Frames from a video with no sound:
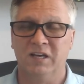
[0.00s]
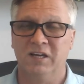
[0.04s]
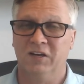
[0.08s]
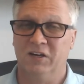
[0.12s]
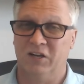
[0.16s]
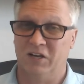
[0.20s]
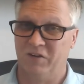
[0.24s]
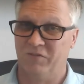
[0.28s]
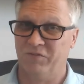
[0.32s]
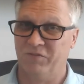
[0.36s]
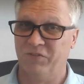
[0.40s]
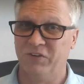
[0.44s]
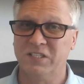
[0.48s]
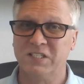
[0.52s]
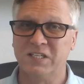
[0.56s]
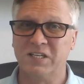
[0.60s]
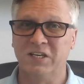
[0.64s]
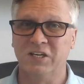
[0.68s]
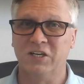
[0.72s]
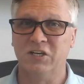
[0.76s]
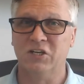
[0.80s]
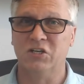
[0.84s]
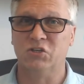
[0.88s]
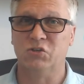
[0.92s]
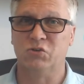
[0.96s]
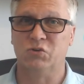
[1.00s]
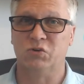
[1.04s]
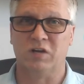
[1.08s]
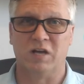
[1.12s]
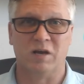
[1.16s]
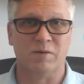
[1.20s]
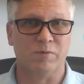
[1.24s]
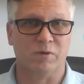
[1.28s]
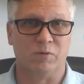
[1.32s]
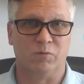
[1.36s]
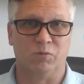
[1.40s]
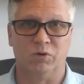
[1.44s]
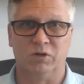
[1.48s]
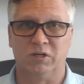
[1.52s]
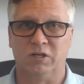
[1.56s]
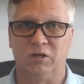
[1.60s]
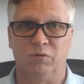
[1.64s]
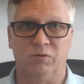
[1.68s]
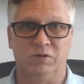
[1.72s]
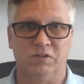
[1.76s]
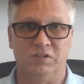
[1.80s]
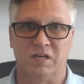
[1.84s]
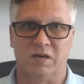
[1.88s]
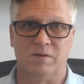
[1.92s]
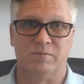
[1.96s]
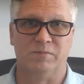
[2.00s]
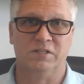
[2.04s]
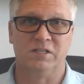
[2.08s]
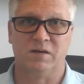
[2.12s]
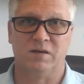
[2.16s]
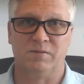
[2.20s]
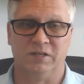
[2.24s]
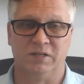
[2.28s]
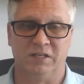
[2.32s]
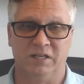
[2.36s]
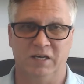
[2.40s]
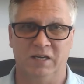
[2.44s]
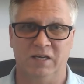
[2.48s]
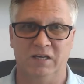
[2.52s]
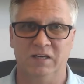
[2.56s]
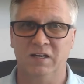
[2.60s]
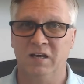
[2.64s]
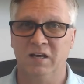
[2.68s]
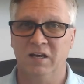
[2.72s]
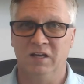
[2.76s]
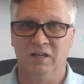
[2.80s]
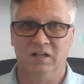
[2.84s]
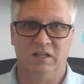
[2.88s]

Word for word: Now, if it's an industry I've been working with time and time again,